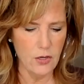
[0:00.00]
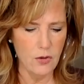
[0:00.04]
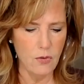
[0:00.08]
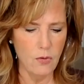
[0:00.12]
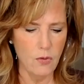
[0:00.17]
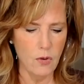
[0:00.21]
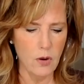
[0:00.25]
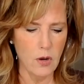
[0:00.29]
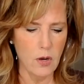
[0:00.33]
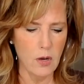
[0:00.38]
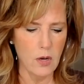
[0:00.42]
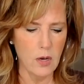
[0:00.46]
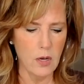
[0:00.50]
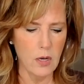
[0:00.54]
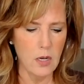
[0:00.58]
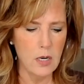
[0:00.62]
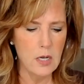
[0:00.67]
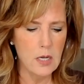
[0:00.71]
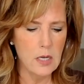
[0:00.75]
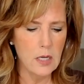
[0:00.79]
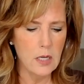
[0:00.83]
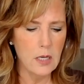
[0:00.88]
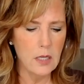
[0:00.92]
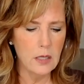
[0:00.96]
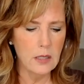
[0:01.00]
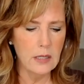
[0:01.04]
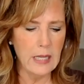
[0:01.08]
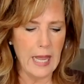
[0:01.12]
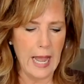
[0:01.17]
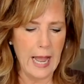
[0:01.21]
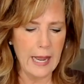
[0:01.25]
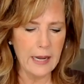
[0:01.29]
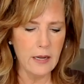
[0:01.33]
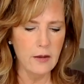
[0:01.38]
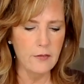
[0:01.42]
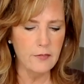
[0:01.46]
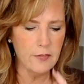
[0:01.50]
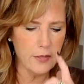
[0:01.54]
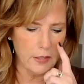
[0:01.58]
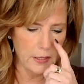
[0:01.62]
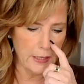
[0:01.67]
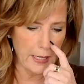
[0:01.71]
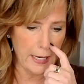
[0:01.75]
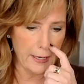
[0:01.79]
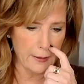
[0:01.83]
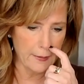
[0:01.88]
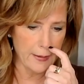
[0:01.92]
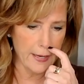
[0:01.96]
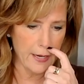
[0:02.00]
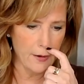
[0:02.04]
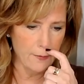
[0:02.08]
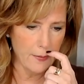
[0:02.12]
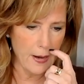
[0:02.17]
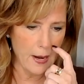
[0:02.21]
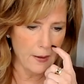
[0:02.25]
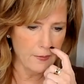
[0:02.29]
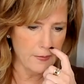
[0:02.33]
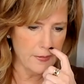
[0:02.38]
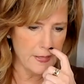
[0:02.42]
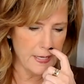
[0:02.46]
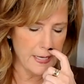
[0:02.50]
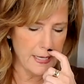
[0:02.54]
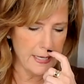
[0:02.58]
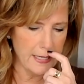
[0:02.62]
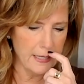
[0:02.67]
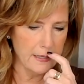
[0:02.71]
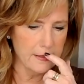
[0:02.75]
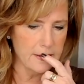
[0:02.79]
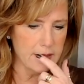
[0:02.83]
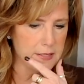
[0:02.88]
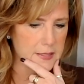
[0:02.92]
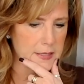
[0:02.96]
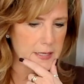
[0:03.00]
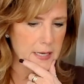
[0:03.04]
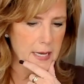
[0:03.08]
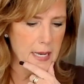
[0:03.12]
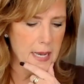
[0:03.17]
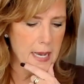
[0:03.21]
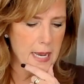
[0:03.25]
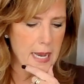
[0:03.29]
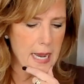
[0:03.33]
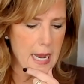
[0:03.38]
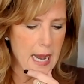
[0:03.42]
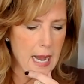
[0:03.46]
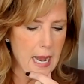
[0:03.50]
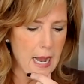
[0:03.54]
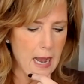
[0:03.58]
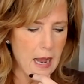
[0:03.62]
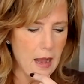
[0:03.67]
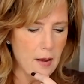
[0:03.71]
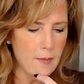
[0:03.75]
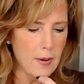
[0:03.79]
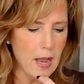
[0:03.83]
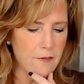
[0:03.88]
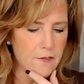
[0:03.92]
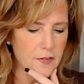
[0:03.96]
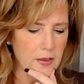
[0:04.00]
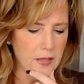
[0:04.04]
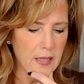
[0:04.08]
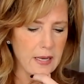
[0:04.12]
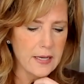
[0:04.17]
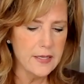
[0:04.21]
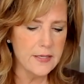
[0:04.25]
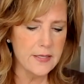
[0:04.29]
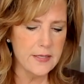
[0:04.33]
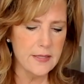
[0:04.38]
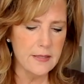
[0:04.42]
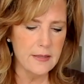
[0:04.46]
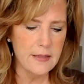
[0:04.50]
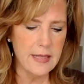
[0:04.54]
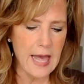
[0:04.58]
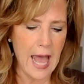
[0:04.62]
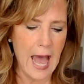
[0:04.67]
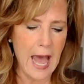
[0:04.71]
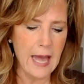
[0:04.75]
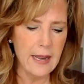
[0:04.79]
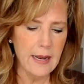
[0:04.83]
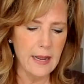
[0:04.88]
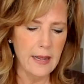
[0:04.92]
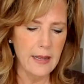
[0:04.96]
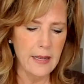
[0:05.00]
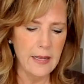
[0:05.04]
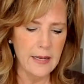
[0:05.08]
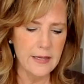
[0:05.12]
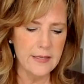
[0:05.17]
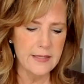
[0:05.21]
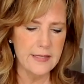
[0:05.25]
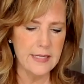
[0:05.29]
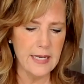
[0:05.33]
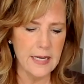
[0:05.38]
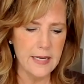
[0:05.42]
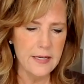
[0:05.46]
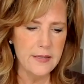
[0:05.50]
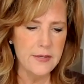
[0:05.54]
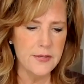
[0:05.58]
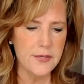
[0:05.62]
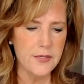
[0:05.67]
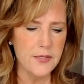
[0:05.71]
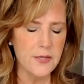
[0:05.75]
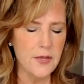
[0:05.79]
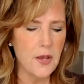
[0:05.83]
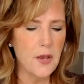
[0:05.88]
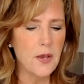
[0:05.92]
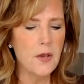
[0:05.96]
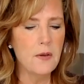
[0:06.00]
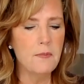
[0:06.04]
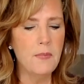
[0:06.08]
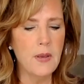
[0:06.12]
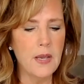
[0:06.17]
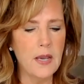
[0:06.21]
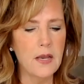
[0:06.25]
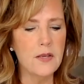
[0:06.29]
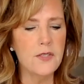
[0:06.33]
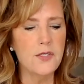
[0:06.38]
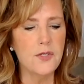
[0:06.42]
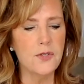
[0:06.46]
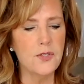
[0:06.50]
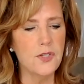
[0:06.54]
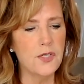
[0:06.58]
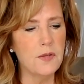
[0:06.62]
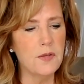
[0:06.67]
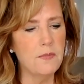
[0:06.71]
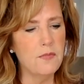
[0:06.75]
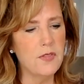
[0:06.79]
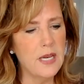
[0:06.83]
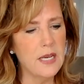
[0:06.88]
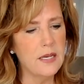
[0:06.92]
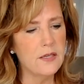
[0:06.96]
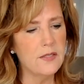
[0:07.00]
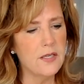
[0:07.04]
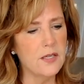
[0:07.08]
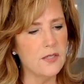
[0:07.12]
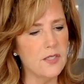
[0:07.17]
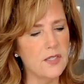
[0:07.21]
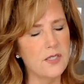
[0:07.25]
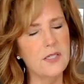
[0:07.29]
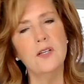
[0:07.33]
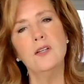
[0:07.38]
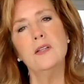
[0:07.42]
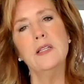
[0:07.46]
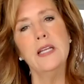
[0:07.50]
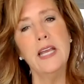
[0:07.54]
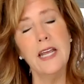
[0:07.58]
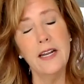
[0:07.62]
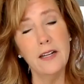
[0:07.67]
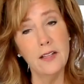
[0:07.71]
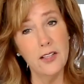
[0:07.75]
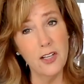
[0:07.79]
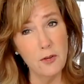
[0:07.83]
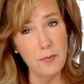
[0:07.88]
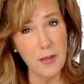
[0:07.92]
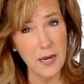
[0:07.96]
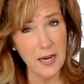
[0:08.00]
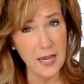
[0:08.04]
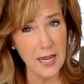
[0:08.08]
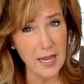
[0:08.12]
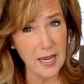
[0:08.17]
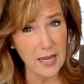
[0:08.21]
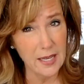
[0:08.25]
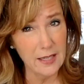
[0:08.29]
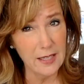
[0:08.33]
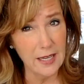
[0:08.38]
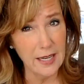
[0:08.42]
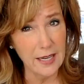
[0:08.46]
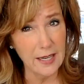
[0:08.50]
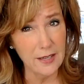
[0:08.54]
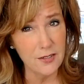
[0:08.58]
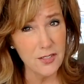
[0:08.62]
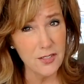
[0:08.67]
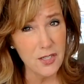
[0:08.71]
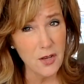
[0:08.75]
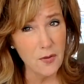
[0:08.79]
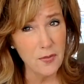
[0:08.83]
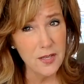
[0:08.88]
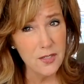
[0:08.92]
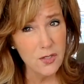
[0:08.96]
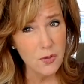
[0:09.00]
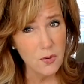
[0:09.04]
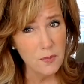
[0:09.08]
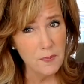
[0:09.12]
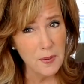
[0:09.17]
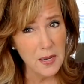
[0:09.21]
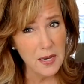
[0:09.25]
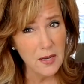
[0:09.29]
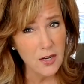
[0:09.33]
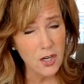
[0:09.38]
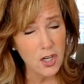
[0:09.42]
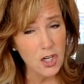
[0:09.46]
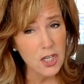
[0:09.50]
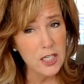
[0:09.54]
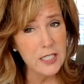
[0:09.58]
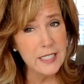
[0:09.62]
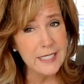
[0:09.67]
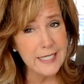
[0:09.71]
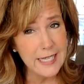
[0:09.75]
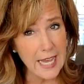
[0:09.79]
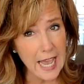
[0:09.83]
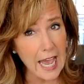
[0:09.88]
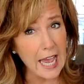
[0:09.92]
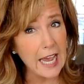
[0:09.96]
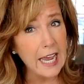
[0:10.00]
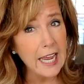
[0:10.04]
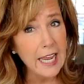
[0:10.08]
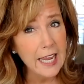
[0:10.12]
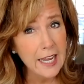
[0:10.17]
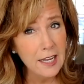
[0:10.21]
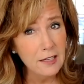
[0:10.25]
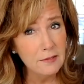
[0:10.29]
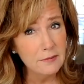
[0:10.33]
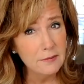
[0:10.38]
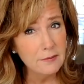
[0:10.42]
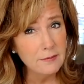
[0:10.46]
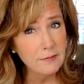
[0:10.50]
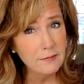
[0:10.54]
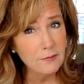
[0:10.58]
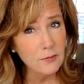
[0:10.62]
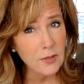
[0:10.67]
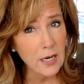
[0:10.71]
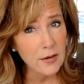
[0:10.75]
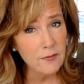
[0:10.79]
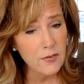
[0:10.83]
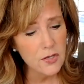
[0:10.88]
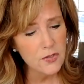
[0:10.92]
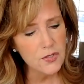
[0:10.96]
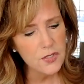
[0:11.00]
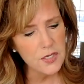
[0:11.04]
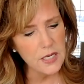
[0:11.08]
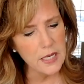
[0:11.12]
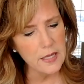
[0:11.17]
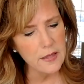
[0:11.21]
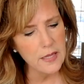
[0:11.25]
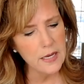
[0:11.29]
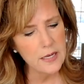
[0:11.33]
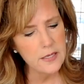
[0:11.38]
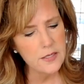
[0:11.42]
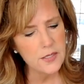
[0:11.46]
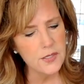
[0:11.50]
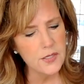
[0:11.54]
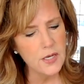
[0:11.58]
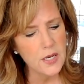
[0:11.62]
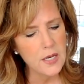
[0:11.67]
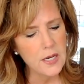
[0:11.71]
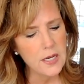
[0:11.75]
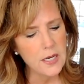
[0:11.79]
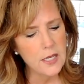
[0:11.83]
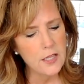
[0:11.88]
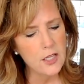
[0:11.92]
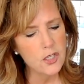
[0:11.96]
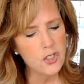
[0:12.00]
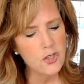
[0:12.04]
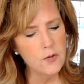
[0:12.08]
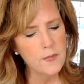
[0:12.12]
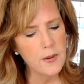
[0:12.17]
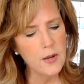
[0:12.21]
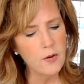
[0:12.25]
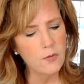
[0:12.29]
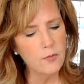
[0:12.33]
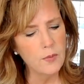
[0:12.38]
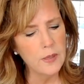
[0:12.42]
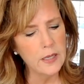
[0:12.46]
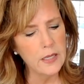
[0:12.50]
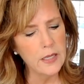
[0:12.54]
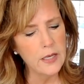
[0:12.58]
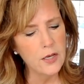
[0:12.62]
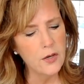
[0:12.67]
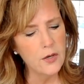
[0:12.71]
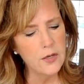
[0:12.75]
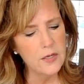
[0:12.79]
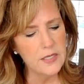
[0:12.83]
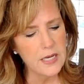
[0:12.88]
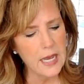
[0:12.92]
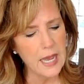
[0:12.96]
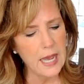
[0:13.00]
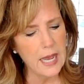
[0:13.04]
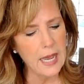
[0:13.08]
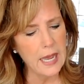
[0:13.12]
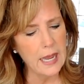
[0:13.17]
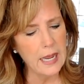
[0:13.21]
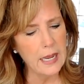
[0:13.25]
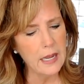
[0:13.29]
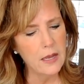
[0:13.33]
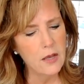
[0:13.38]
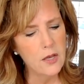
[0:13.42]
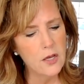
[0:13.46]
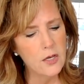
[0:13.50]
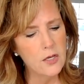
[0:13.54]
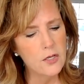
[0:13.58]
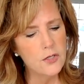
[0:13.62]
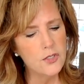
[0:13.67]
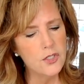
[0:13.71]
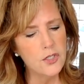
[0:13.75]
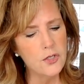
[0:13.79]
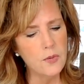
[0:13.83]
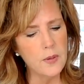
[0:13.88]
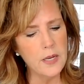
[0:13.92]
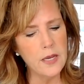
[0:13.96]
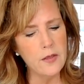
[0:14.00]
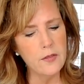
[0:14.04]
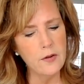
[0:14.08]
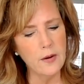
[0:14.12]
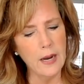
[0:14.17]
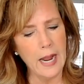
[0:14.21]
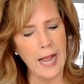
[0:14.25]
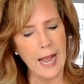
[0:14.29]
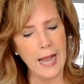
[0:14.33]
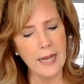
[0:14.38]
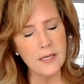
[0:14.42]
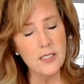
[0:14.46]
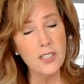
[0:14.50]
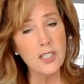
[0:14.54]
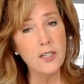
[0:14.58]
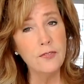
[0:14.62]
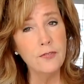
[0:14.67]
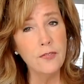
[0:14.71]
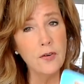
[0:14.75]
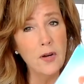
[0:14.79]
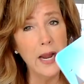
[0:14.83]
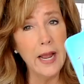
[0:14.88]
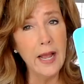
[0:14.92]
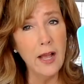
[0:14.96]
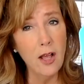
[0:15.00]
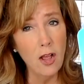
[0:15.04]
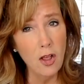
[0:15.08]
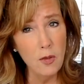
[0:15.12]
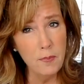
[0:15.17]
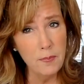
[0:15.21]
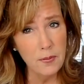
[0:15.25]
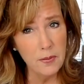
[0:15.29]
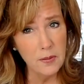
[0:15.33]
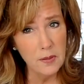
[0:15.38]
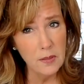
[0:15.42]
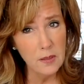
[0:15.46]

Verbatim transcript: your lack of clarity around things. Um, I feel like that exists because there's some things that still need a little bit of healing. So this would be a good day, whenever you see this, this would be a really good day to either ask for help